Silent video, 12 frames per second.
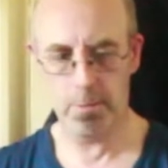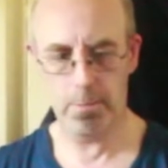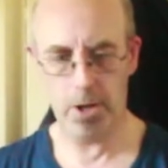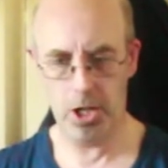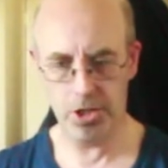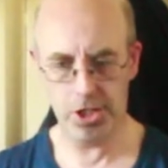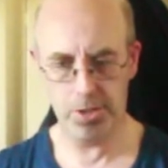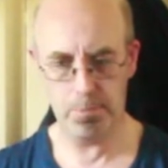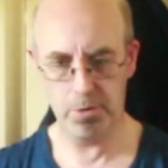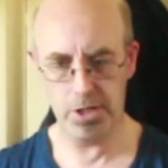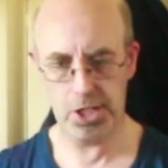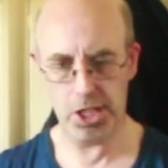pass this
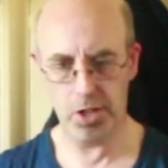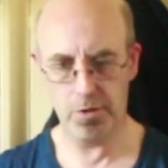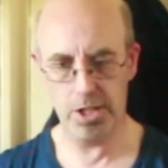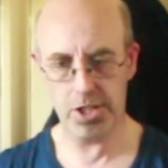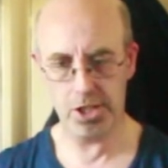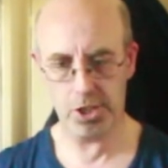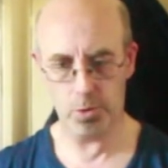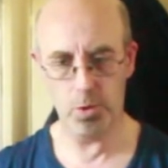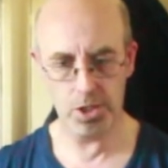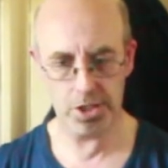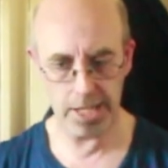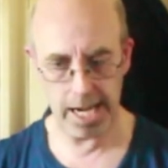British generation
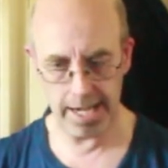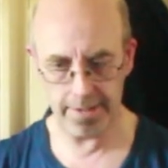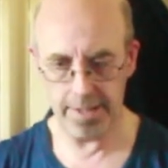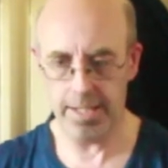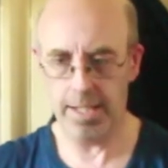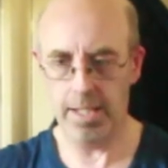toys down